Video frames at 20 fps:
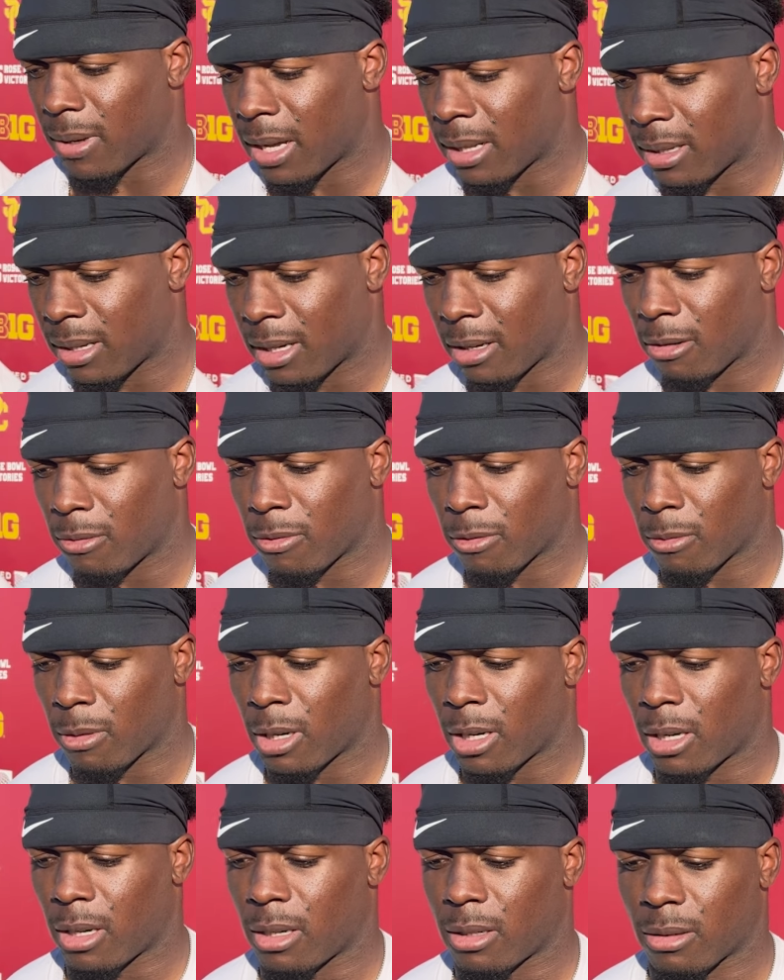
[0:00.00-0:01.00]
I think
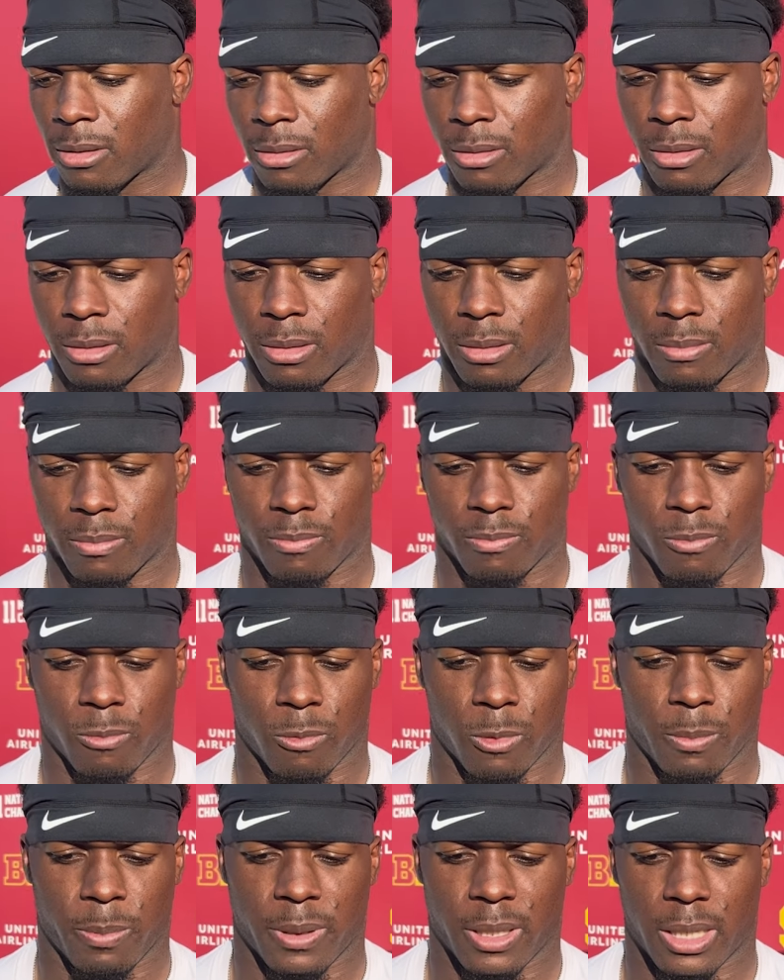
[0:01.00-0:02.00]
overall um,
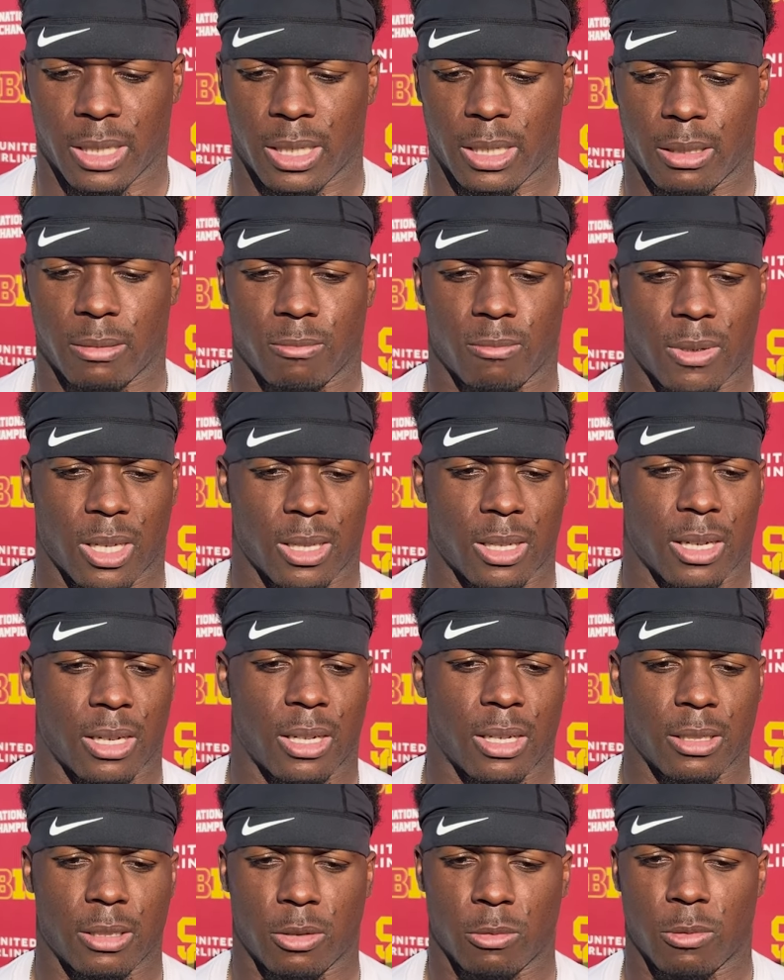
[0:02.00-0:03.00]
we played, I think,
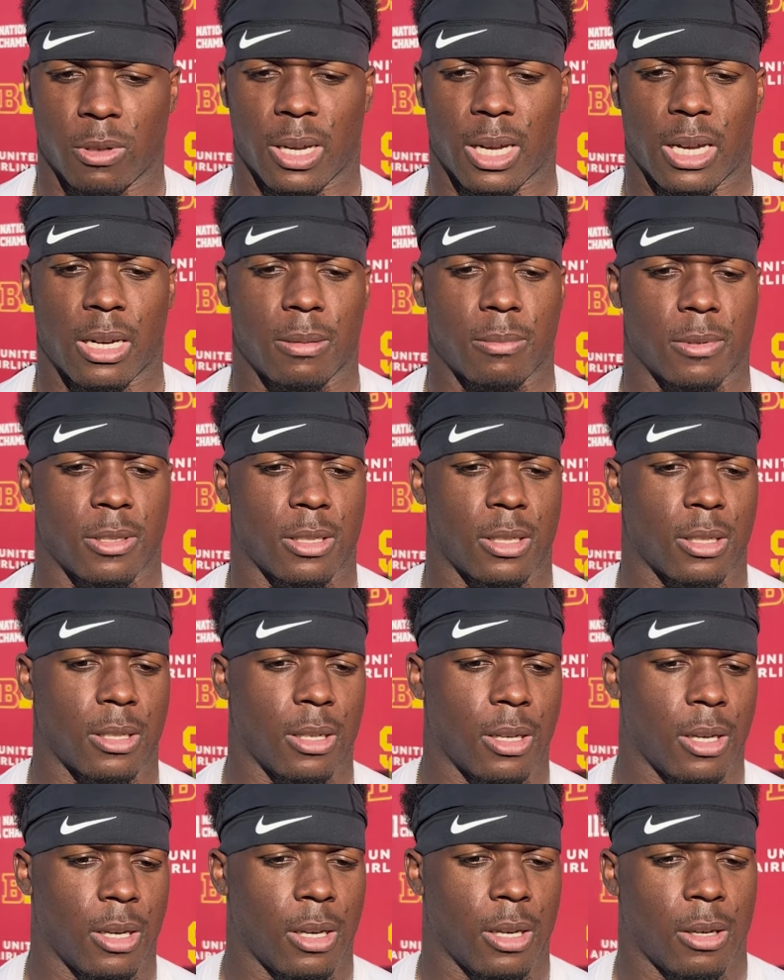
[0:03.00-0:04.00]
like two games and
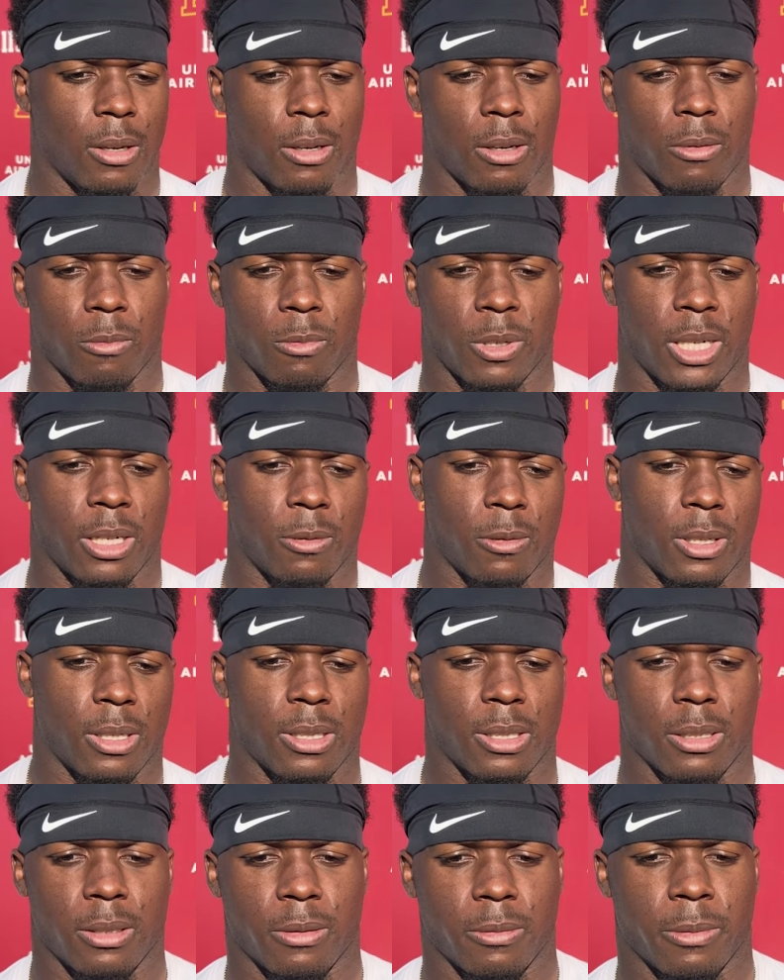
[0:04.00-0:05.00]
really
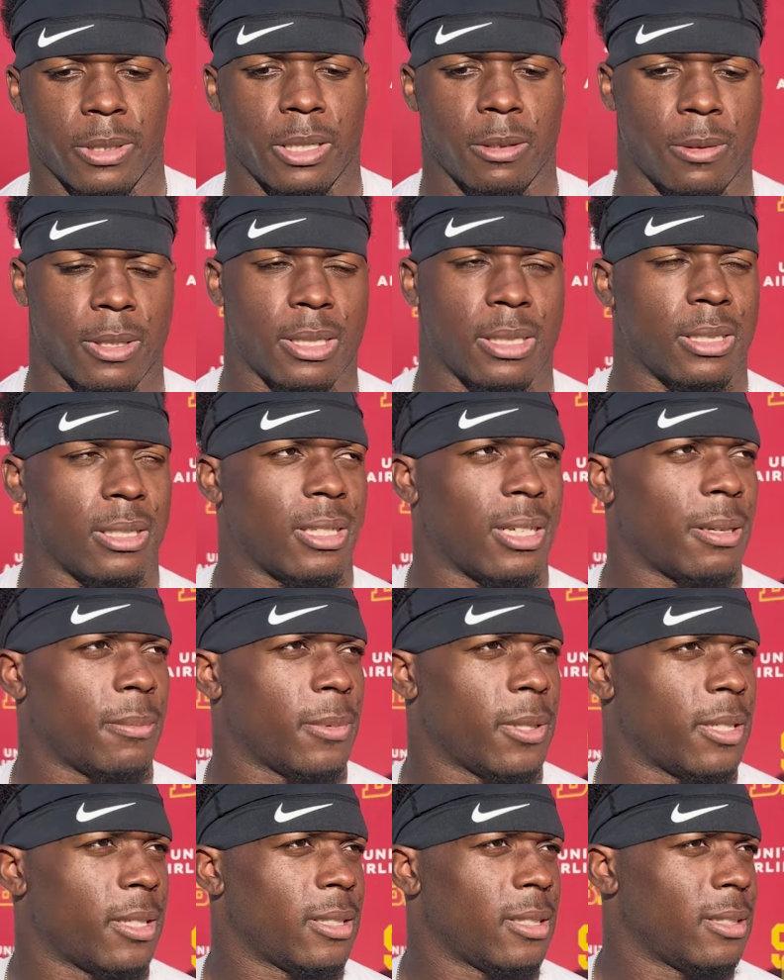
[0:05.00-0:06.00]
wasn't really wasn't
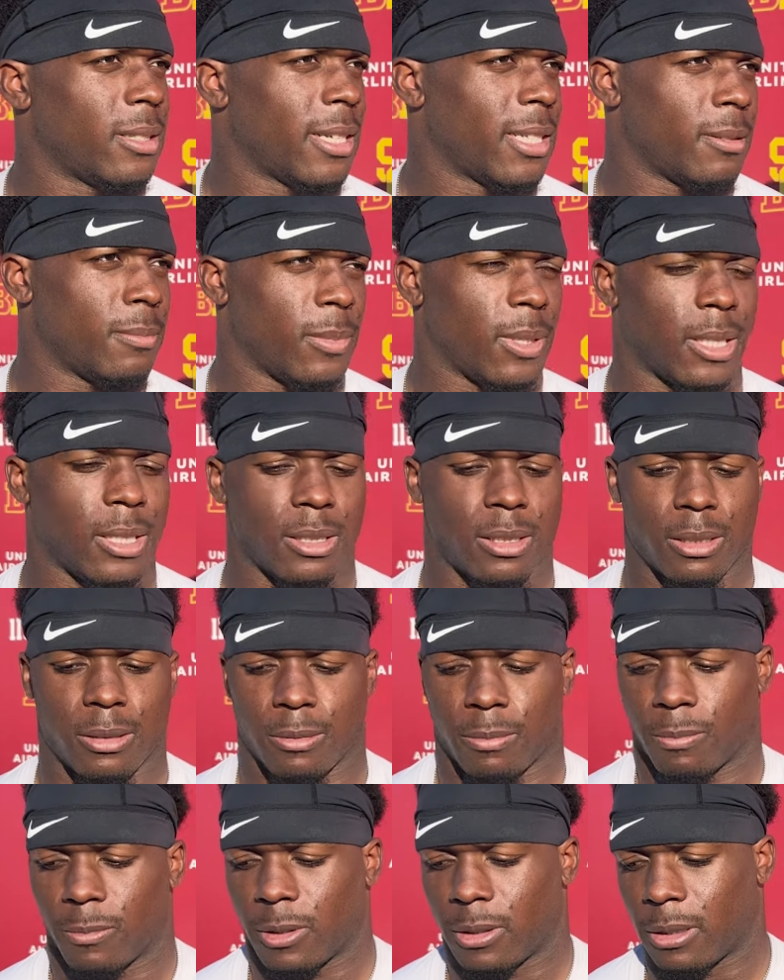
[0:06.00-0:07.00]
dominant as me
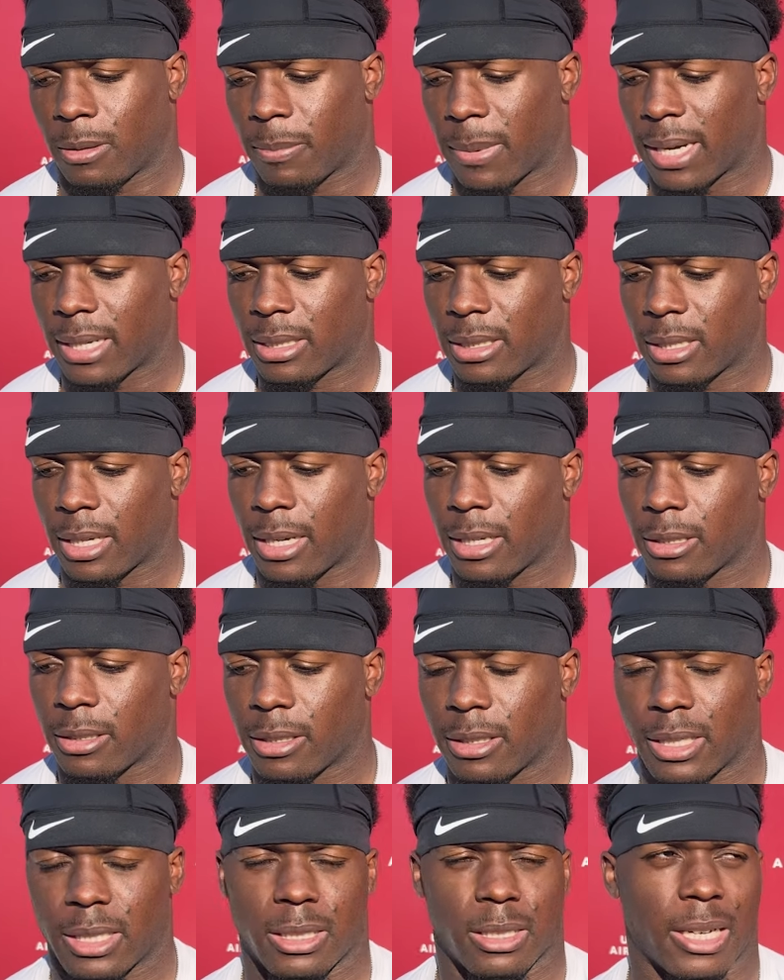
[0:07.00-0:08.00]
to, to my
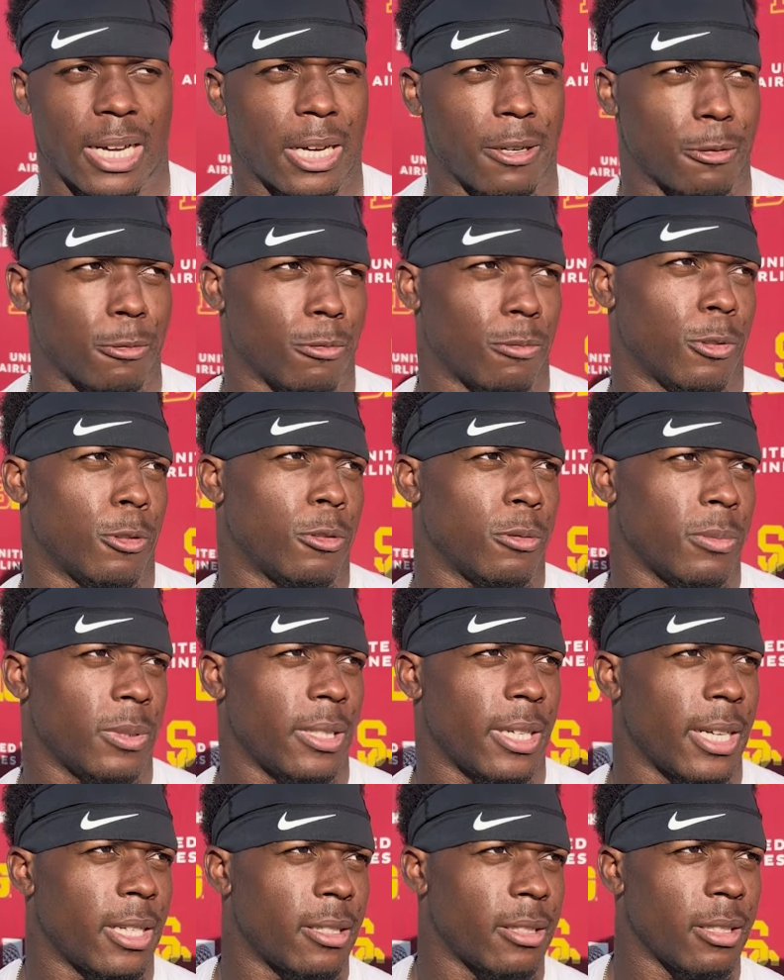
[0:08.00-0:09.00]
standard and to our room
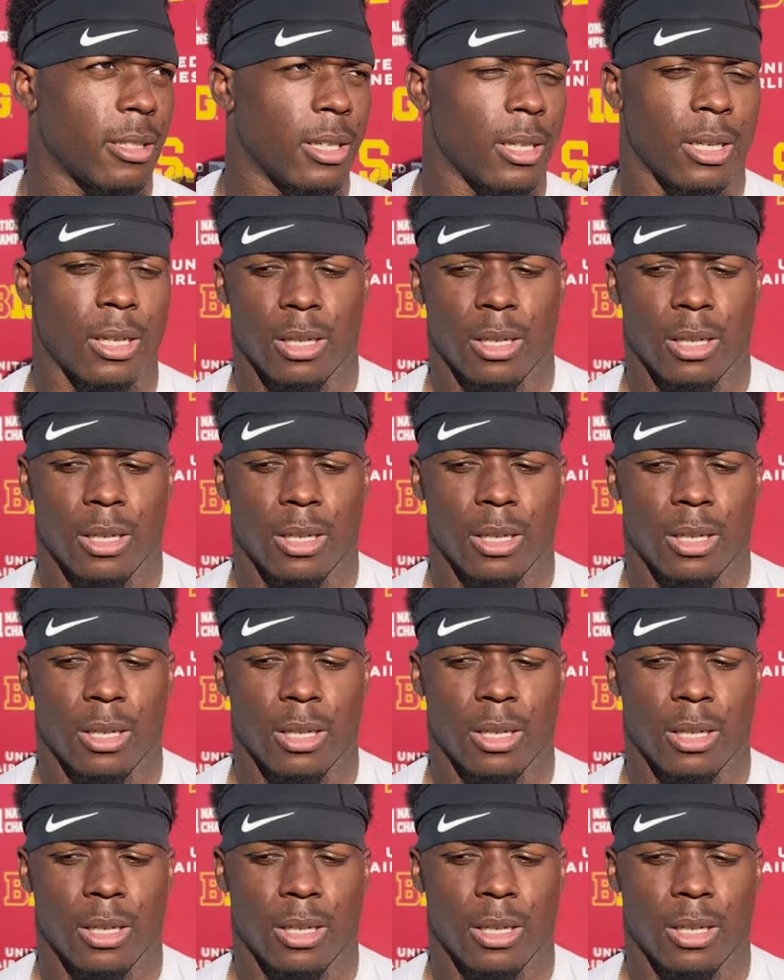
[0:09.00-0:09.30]
standard.